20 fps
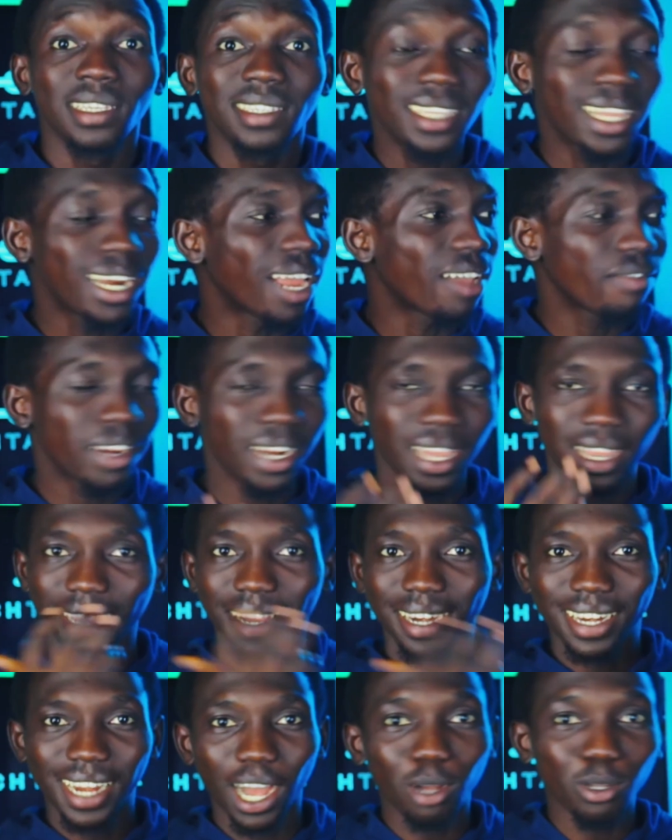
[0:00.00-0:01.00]
Still having
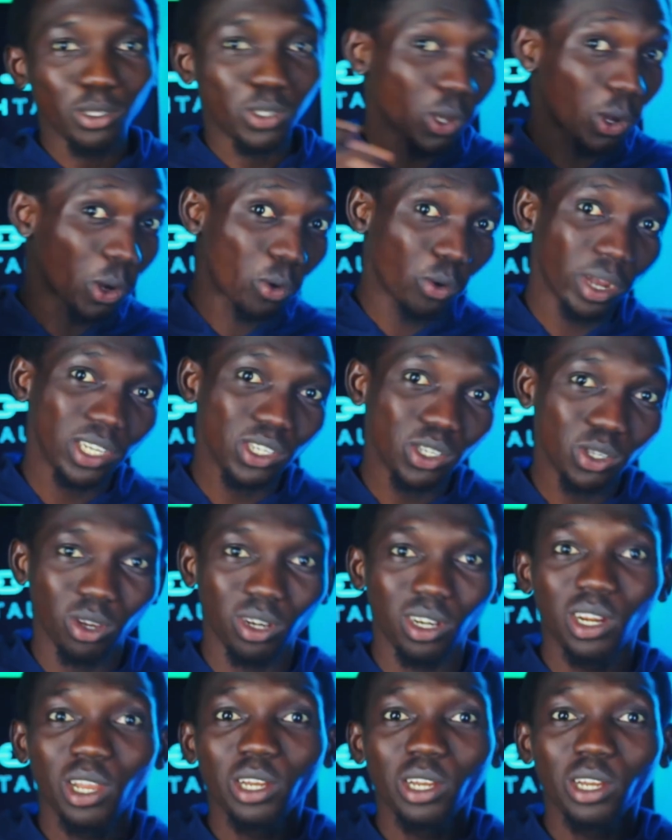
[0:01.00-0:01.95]
any doubts or question,